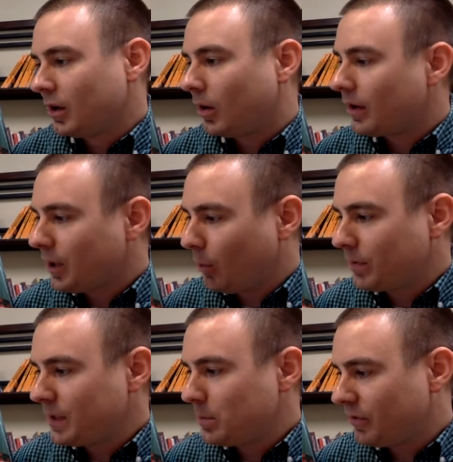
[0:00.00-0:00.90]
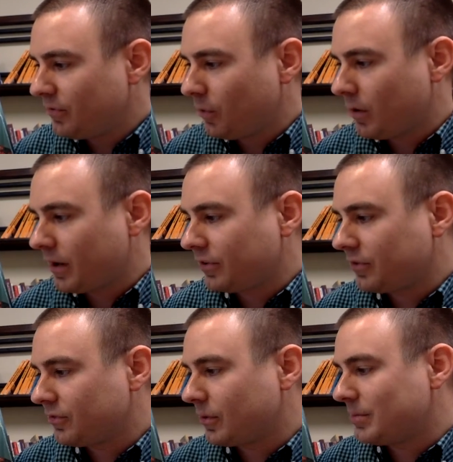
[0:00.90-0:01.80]
or help keep a
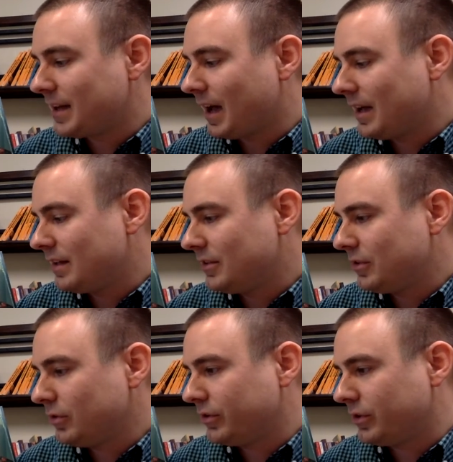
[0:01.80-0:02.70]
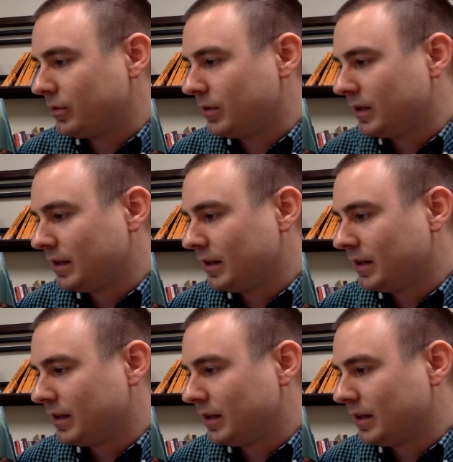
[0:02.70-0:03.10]
forest from dying too soon.